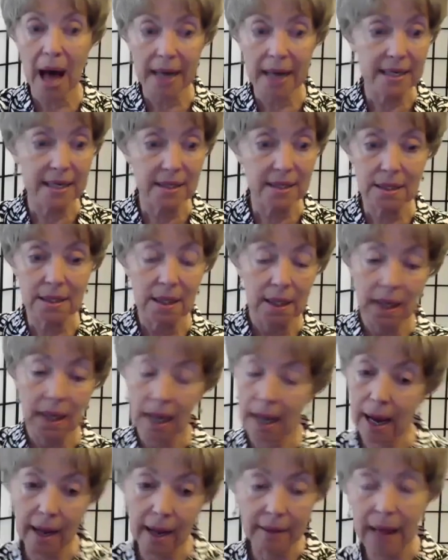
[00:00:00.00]
bodies,
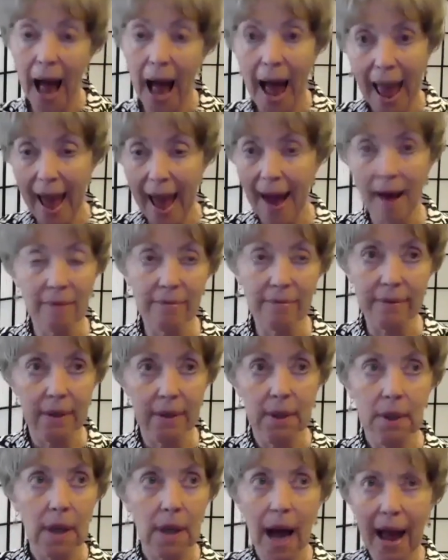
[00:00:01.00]
uh, I have
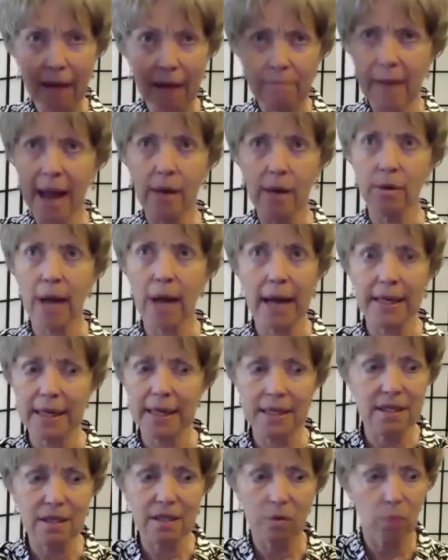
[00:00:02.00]
I have my own
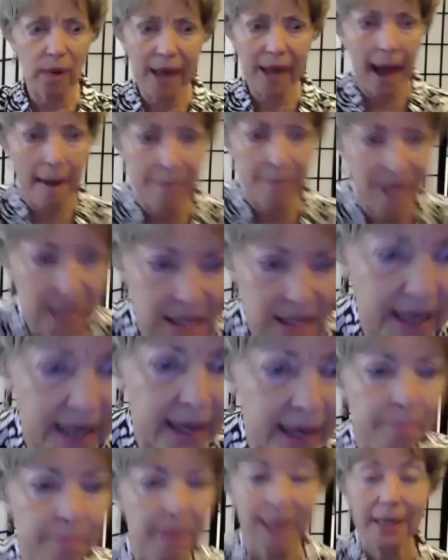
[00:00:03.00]
ideas of what happens
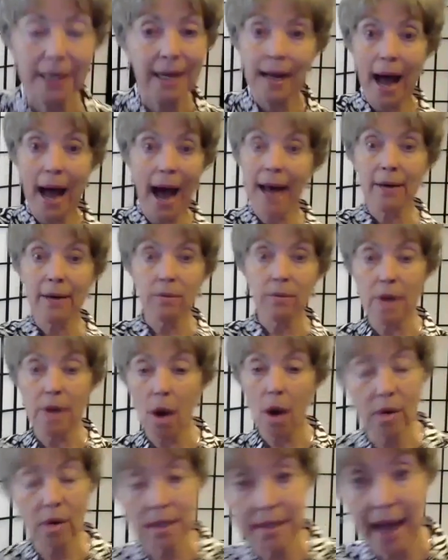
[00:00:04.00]
then, but I don't
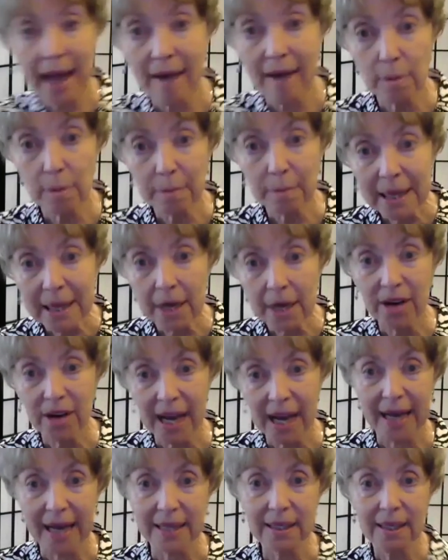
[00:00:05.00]
know because I haven't been there
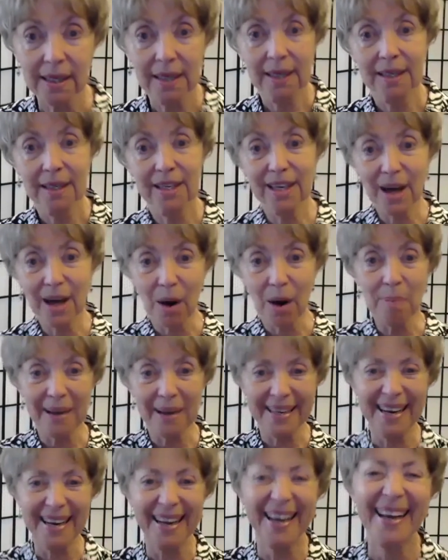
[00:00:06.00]
yet. You know,
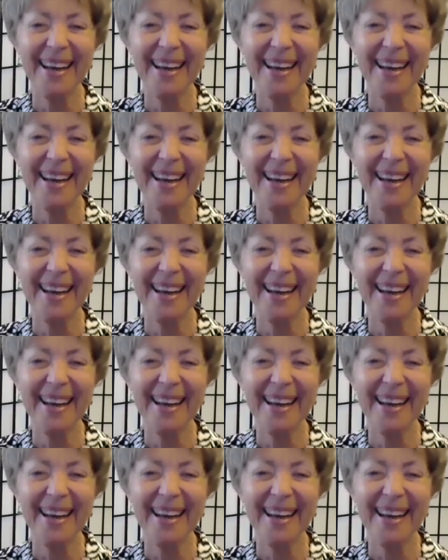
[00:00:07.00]
but